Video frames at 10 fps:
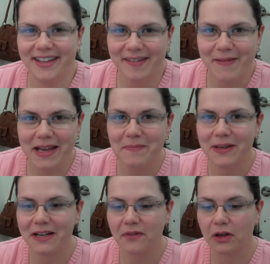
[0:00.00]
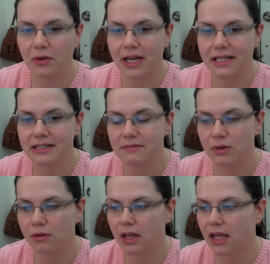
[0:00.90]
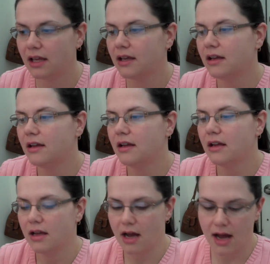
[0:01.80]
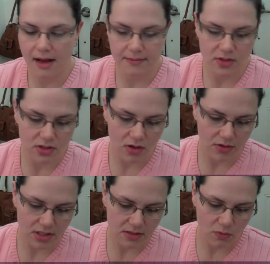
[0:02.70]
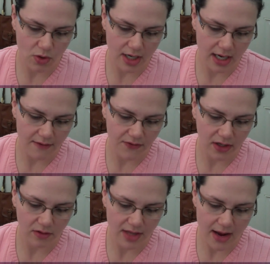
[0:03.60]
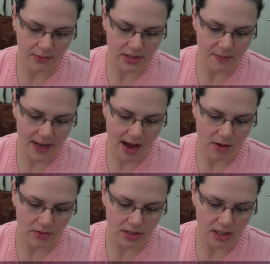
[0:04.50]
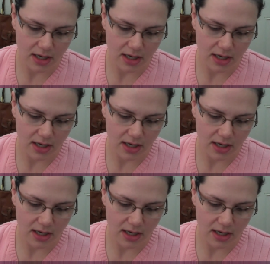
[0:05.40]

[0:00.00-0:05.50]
Make a bit of a green smoothie. So this morning I figured that was about